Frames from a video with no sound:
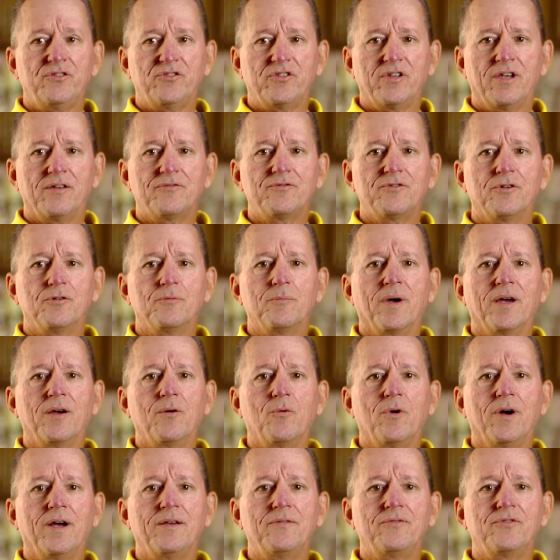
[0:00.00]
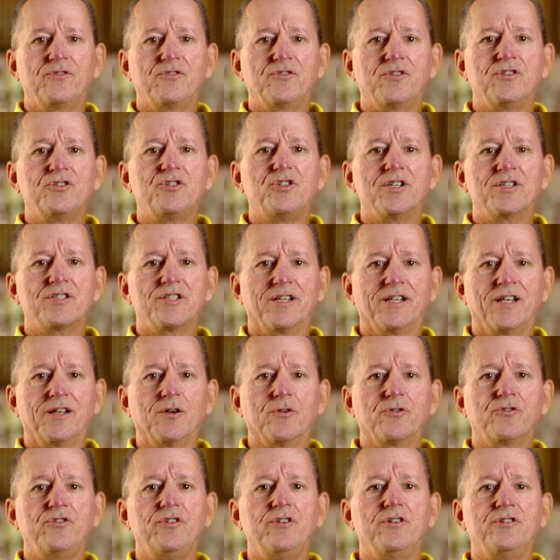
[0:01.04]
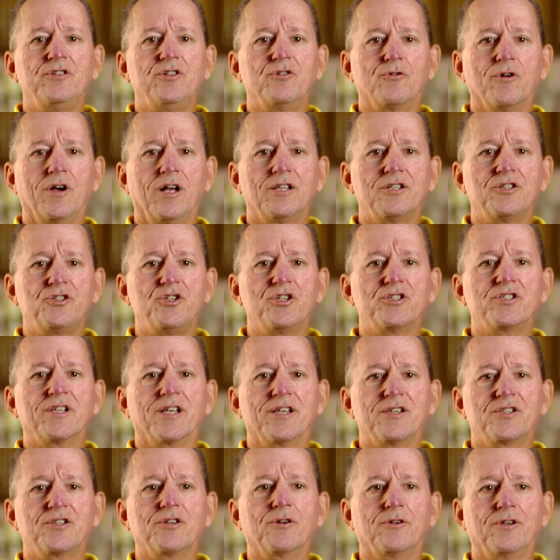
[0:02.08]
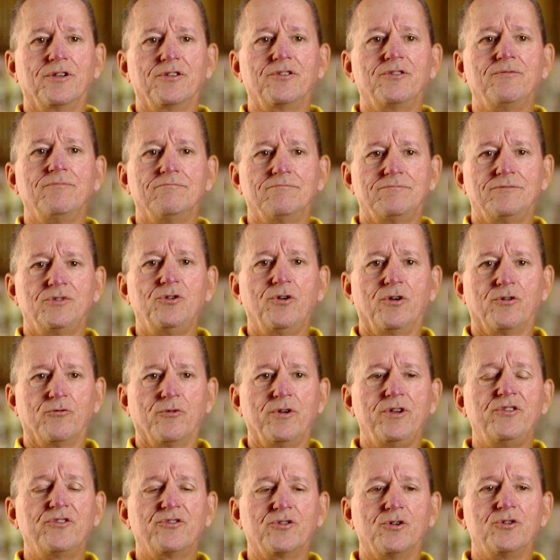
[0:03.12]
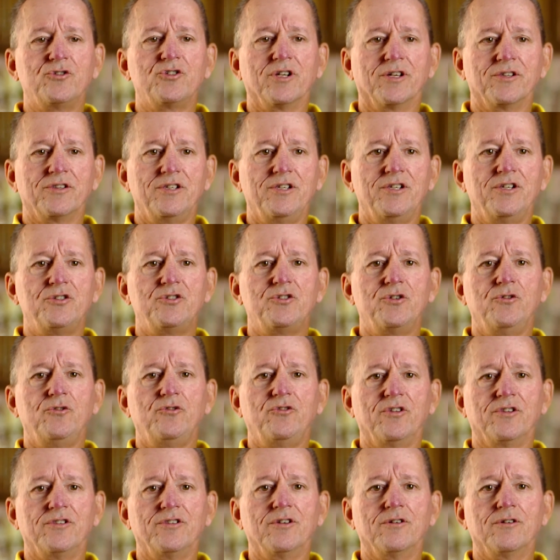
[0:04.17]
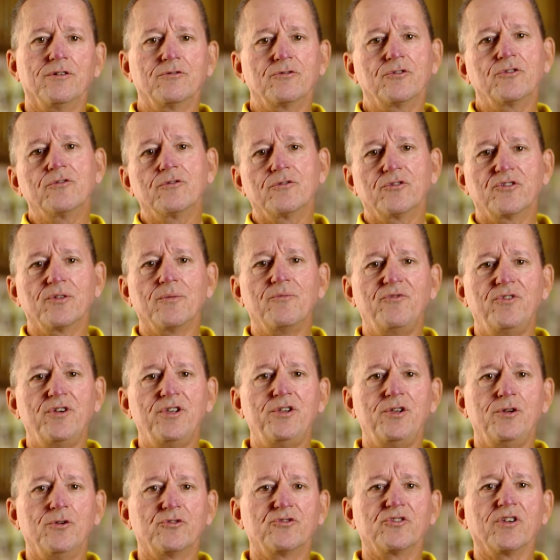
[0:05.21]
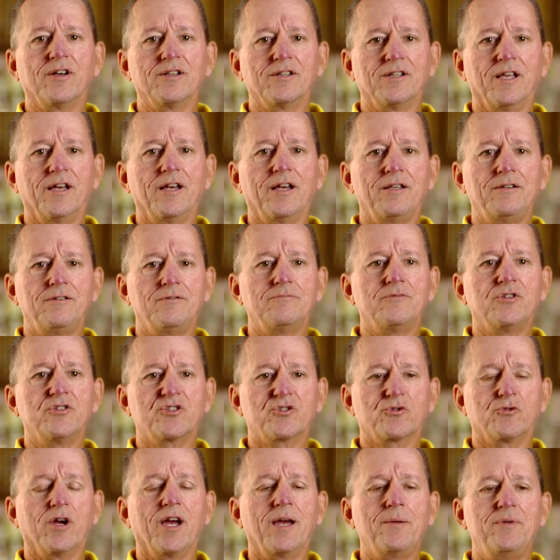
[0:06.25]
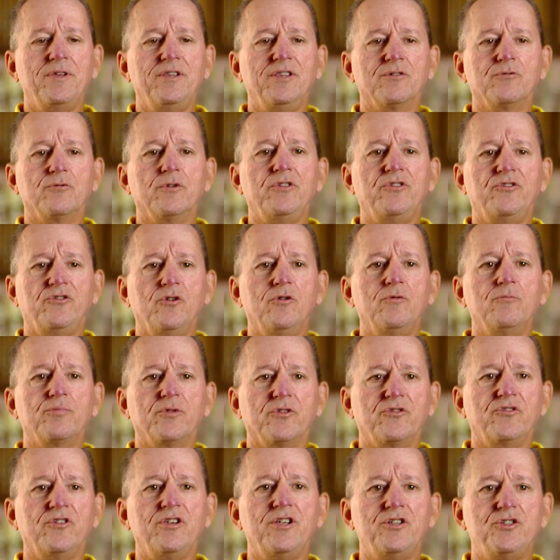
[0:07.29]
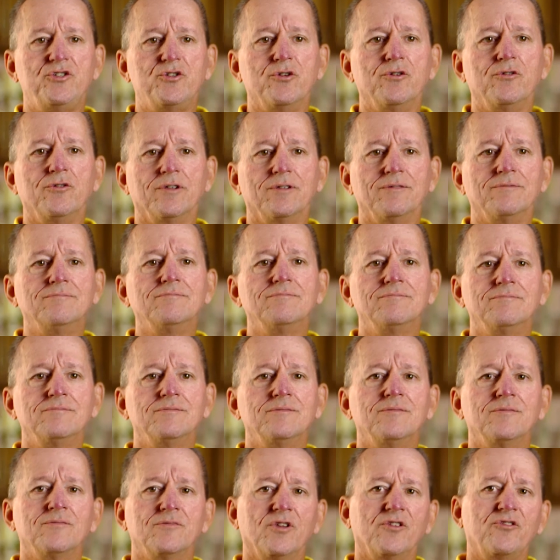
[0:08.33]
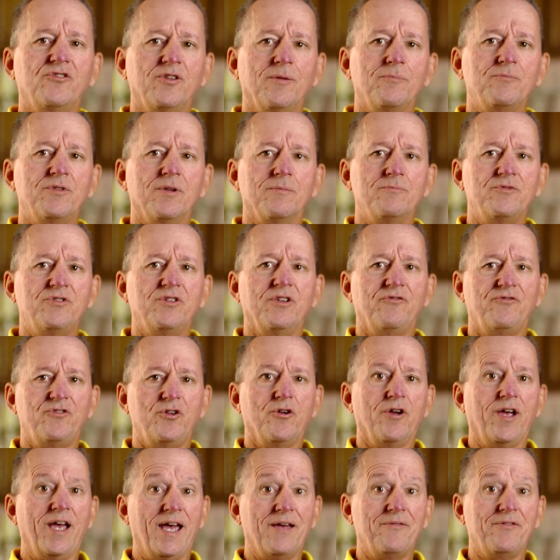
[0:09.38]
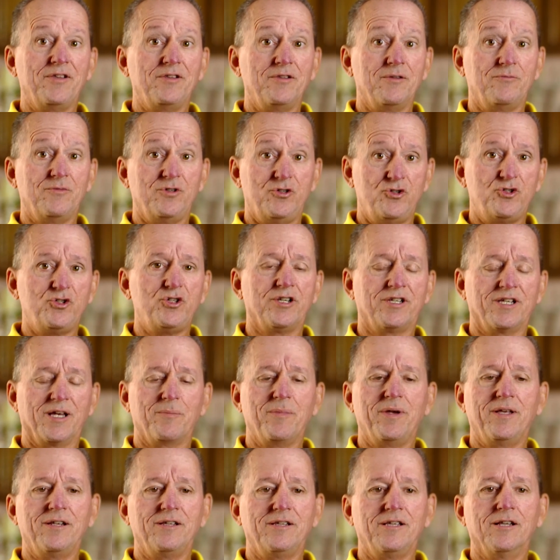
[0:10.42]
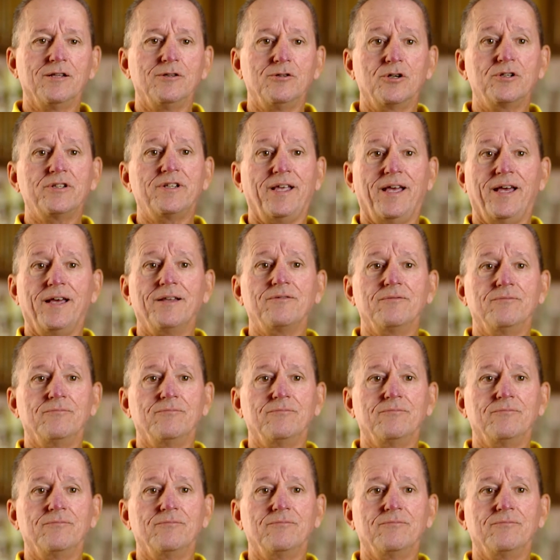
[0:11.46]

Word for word: After my wife suggested I go see a urologist, I started doing research on the issues. And there's some videos online describing the Rezum procedure and the symptoms if you're having, them, you should come in and get looked at.